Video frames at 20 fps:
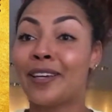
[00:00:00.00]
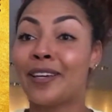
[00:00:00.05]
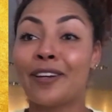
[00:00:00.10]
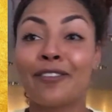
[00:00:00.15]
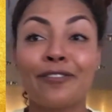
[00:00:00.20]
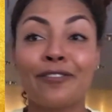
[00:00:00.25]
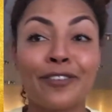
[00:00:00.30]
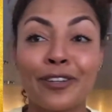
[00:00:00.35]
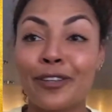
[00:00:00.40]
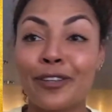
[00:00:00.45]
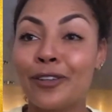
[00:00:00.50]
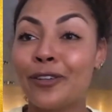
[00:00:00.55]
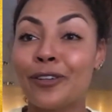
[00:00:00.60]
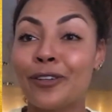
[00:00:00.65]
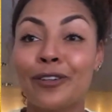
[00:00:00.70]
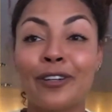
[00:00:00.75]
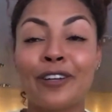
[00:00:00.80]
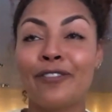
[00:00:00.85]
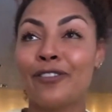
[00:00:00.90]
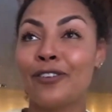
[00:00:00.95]
here for
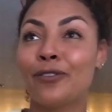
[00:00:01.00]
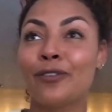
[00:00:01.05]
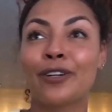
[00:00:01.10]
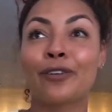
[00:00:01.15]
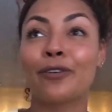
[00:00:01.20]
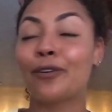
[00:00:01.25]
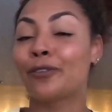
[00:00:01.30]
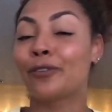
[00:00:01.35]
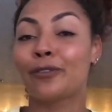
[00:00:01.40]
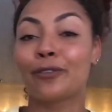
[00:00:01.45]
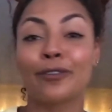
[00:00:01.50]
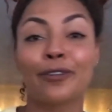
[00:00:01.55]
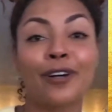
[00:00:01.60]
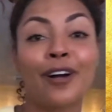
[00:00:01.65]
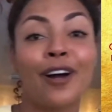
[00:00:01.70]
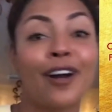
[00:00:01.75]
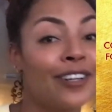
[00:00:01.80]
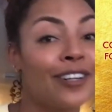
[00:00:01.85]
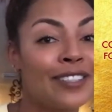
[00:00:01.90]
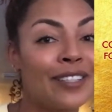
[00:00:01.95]
you if you are going through a
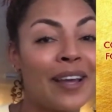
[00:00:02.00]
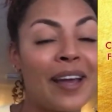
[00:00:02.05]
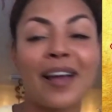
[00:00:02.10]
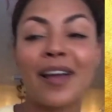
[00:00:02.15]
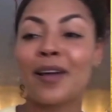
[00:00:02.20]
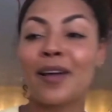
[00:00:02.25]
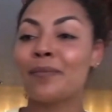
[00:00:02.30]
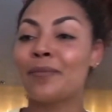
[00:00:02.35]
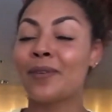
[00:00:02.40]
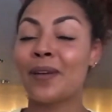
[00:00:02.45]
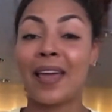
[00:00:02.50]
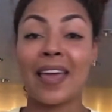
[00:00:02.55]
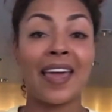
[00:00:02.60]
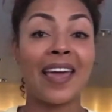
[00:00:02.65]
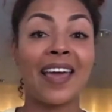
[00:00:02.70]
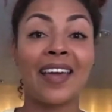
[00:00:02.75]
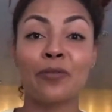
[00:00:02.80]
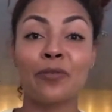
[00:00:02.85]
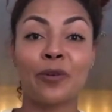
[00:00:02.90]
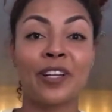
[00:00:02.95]
hard time. Aww.
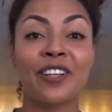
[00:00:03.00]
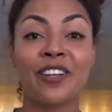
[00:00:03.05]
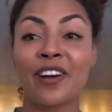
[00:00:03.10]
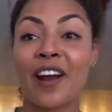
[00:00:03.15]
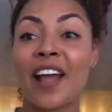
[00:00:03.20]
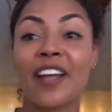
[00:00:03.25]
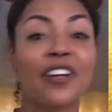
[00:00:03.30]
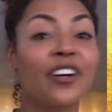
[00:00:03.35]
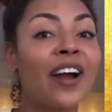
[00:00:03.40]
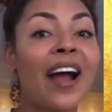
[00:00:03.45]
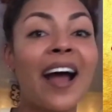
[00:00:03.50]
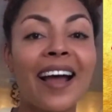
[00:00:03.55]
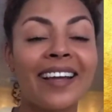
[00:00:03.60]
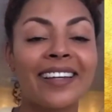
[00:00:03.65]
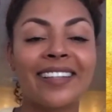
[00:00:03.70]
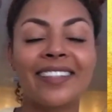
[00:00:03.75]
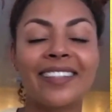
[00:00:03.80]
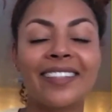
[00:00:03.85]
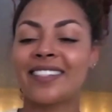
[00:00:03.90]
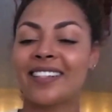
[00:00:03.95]
And you're at your
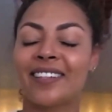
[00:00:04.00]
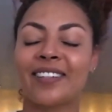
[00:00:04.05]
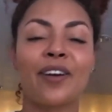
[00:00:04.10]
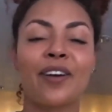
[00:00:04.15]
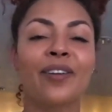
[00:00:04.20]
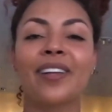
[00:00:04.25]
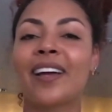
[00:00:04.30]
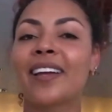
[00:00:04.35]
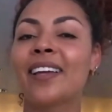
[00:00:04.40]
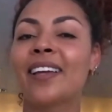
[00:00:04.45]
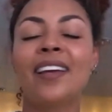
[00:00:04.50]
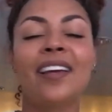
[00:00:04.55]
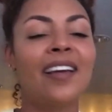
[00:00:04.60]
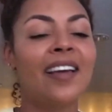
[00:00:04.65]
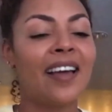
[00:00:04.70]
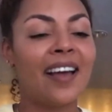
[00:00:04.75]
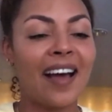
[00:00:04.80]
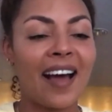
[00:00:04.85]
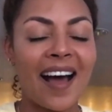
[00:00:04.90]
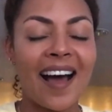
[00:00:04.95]
highest. Like,
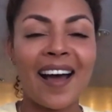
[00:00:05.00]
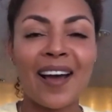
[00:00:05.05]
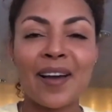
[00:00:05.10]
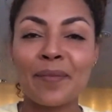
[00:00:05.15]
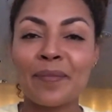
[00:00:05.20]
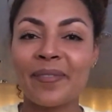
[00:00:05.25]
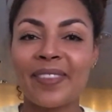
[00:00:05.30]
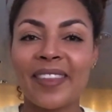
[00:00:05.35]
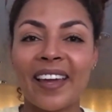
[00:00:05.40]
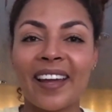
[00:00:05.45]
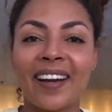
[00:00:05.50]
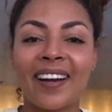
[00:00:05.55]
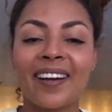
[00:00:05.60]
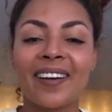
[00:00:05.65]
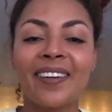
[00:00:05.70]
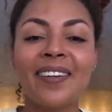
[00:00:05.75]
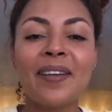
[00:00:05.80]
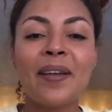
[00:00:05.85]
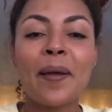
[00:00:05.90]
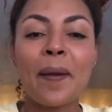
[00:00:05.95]
I'm
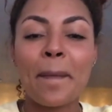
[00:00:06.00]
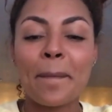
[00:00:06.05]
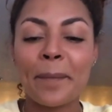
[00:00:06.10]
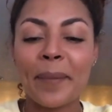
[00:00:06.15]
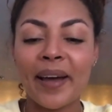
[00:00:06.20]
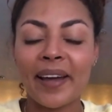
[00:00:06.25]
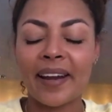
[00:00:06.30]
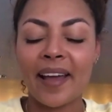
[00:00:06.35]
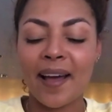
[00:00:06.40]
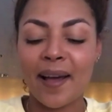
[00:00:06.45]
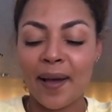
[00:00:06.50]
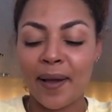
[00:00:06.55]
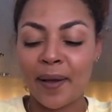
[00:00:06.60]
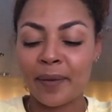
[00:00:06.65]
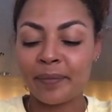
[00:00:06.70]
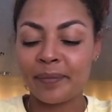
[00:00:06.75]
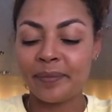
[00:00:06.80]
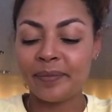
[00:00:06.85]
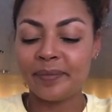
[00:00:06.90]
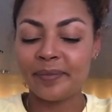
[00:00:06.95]
there. But
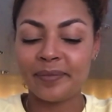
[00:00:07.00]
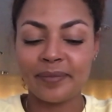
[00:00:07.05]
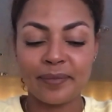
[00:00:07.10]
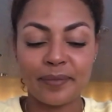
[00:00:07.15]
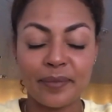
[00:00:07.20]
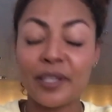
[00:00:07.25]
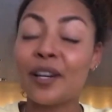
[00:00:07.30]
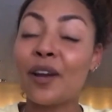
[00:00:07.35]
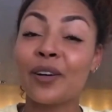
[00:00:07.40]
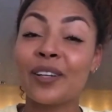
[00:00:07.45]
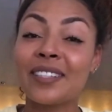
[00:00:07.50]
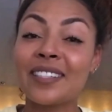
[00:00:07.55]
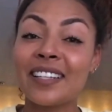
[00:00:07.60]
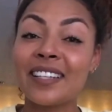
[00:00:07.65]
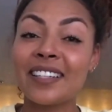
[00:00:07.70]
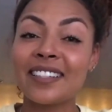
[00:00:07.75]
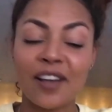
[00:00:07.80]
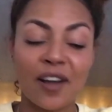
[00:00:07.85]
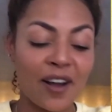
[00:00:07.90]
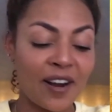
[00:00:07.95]

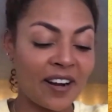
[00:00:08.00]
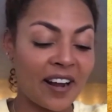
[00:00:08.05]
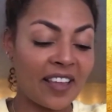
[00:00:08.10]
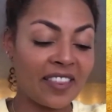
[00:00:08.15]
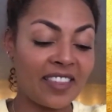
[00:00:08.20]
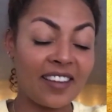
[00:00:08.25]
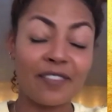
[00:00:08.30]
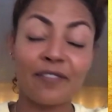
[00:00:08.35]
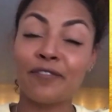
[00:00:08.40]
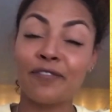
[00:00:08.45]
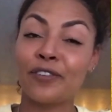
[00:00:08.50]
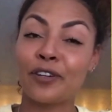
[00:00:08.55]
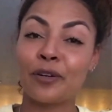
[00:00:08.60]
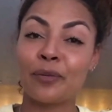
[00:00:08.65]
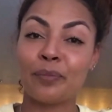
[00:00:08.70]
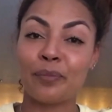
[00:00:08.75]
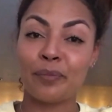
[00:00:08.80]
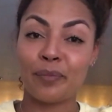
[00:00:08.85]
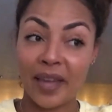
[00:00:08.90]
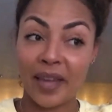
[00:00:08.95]
it's hard, I think, for
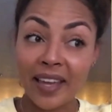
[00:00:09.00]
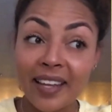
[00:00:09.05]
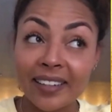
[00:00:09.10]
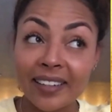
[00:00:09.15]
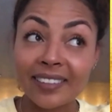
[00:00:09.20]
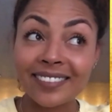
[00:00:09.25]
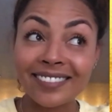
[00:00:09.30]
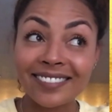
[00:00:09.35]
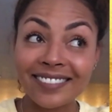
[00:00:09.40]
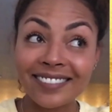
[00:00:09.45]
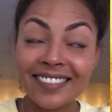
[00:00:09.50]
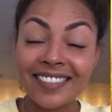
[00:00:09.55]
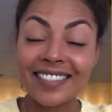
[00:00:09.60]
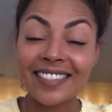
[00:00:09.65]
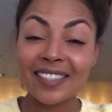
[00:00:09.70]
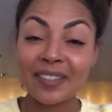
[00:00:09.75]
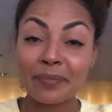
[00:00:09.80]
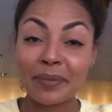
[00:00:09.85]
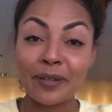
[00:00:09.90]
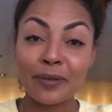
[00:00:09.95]
men
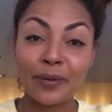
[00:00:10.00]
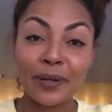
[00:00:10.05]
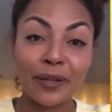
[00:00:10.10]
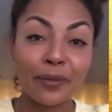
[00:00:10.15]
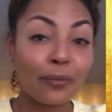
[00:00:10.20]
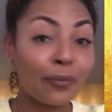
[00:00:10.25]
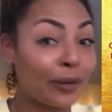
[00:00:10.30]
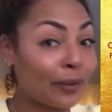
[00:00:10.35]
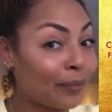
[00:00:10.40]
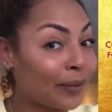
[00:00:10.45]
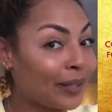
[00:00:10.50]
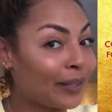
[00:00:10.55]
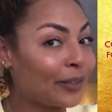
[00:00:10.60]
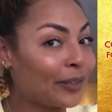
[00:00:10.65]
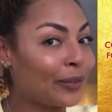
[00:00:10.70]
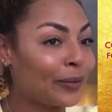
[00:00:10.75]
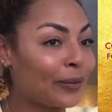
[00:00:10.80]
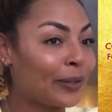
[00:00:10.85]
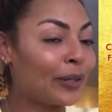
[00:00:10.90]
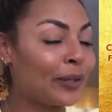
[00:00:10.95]
to be with women
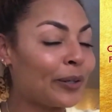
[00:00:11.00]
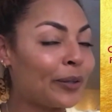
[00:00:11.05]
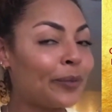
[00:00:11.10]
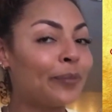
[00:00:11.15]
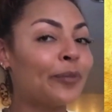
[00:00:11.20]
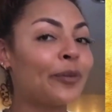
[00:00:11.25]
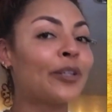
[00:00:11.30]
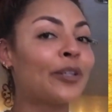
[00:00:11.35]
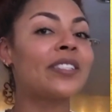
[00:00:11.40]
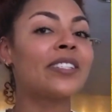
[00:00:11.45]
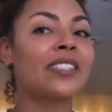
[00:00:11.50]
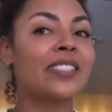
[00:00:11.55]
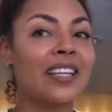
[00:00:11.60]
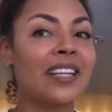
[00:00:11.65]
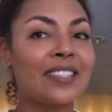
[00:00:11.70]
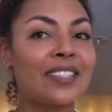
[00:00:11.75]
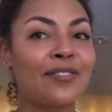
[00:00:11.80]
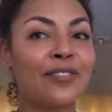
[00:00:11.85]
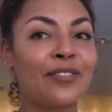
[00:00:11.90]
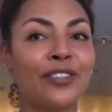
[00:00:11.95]
who are more
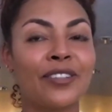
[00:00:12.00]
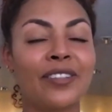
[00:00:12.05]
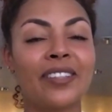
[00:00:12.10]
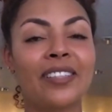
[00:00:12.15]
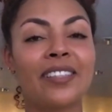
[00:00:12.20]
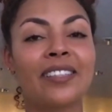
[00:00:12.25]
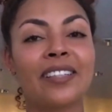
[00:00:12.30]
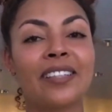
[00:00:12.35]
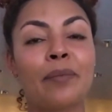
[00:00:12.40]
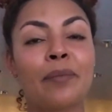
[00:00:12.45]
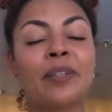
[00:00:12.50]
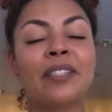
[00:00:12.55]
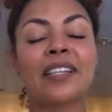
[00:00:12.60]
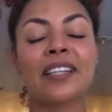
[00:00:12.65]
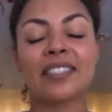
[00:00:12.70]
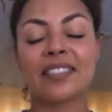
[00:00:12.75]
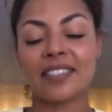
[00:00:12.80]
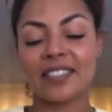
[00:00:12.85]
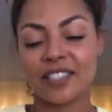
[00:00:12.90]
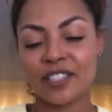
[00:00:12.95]
successful than them. It
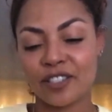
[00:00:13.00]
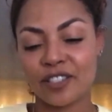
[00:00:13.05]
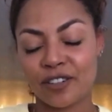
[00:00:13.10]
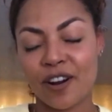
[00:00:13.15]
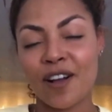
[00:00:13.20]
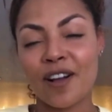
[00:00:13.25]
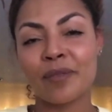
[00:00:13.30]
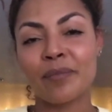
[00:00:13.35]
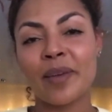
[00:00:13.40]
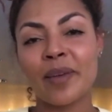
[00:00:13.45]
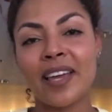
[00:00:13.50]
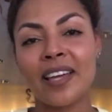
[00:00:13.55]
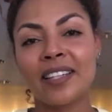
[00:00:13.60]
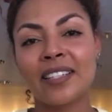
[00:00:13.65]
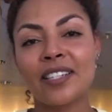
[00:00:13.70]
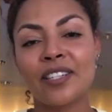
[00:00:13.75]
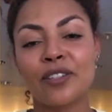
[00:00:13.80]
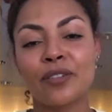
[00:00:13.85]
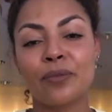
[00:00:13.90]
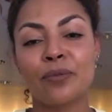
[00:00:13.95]
takes a strong man
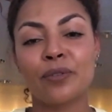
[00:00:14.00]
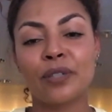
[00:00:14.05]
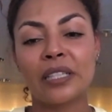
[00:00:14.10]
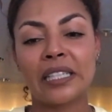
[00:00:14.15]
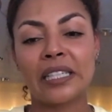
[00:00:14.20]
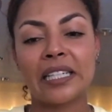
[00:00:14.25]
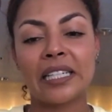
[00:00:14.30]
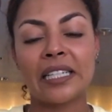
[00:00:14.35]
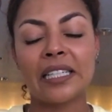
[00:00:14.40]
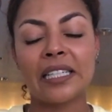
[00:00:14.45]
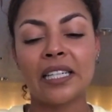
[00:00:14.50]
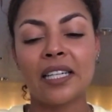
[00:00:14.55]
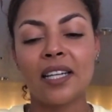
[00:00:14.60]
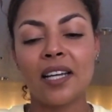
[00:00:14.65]
to really